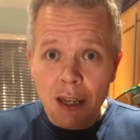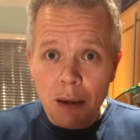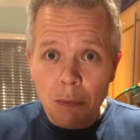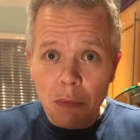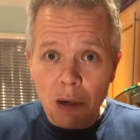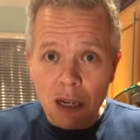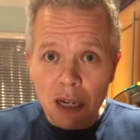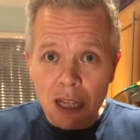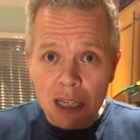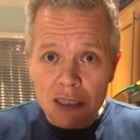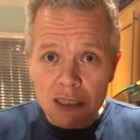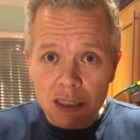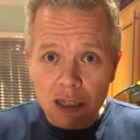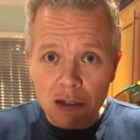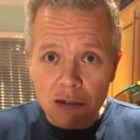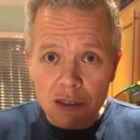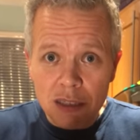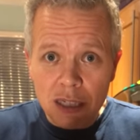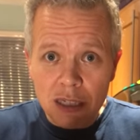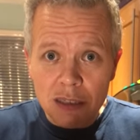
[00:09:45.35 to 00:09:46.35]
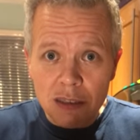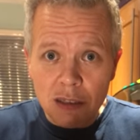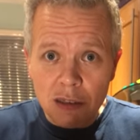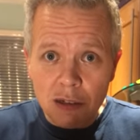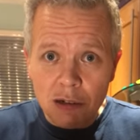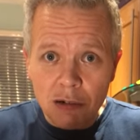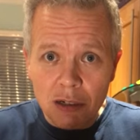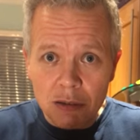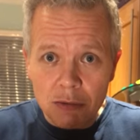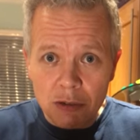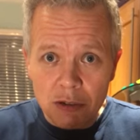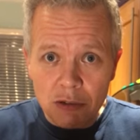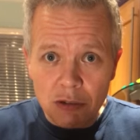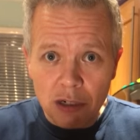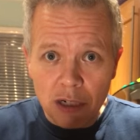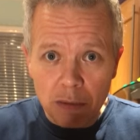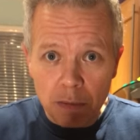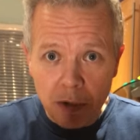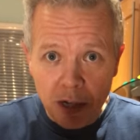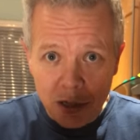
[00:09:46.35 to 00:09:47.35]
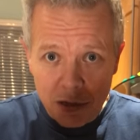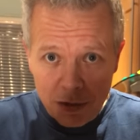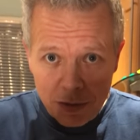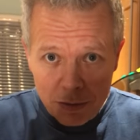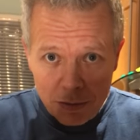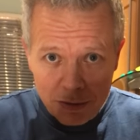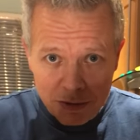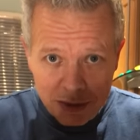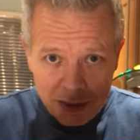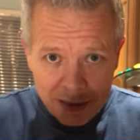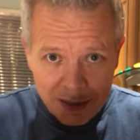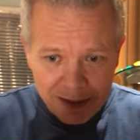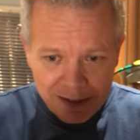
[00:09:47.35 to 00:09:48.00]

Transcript: but let's toast these to the Christmas tree. Merry Christmas.